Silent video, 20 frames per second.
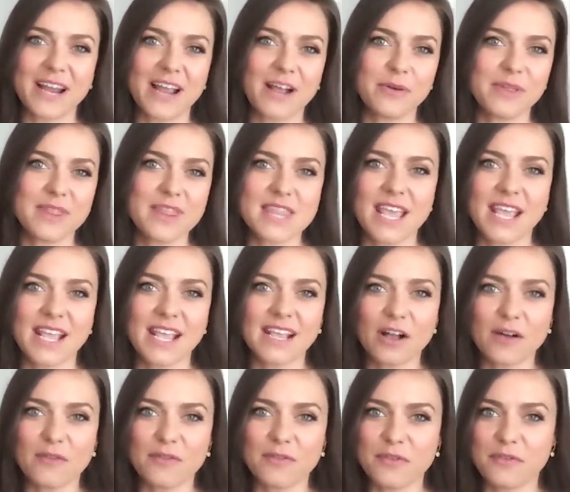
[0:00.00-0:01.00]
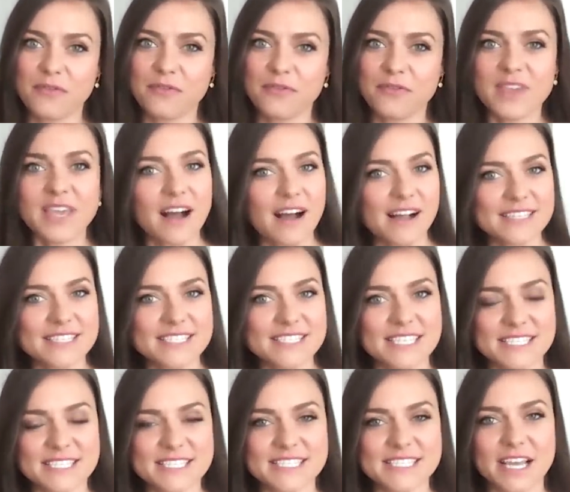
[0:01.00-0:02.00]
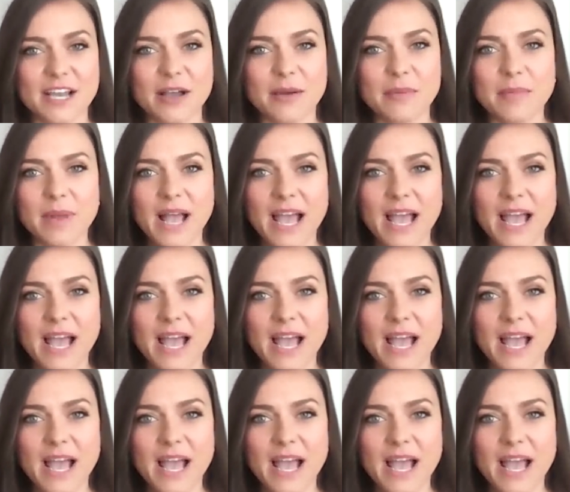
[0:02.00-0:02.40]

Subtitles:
I would think, of the fiat system.